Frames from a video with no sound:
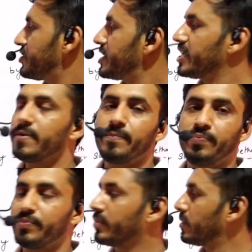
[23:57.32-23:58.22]

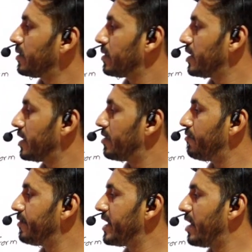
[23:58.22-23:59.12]
see
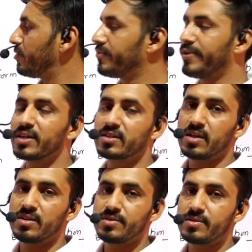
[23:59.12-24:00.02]
here we have the
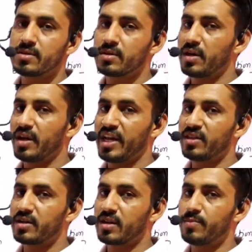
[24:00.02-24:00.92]
functions in
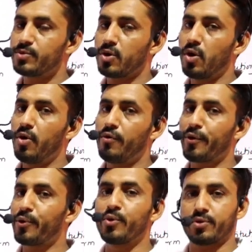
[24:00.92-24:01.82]
the terms
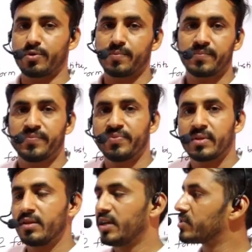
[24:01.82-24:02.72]
of root.
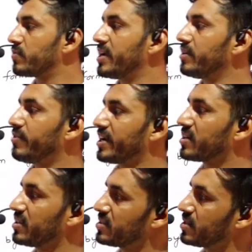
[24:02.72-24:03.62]
That's why
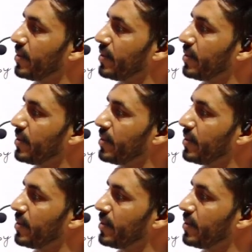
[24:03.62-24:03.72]
factorization